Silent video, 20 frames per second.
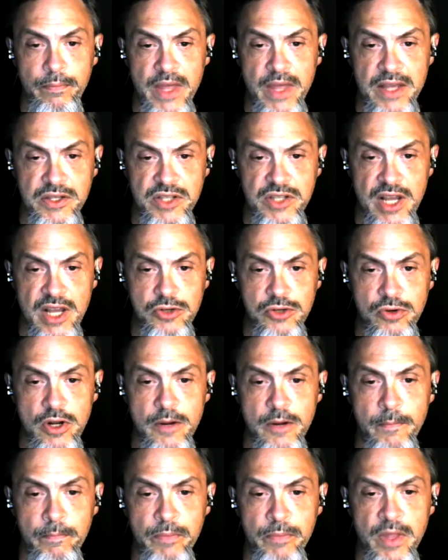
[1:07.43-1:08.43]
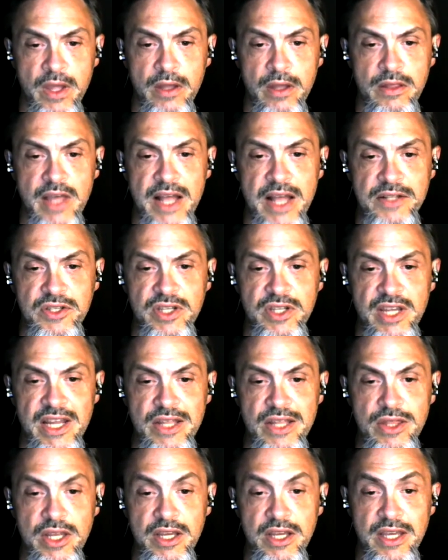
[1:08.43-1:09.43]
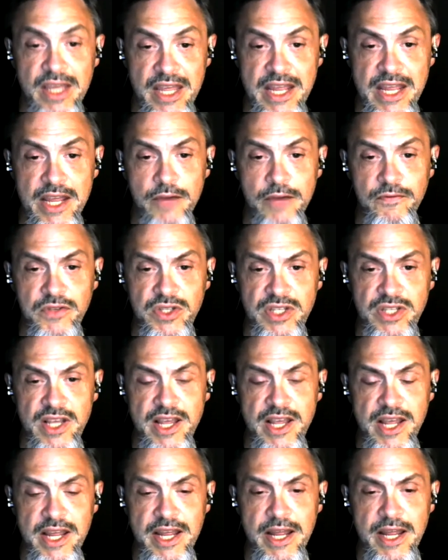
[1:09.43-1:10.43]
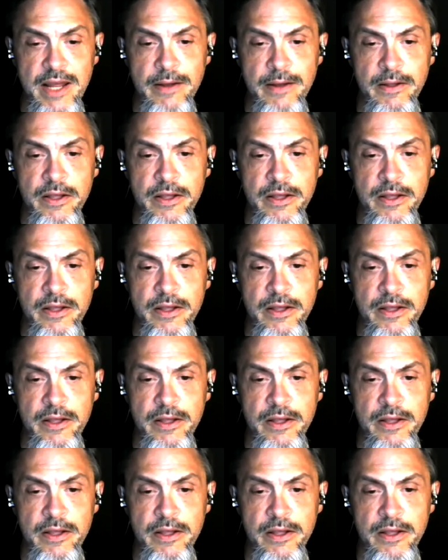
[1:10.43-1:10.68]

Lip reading: etc., that's in the key of C,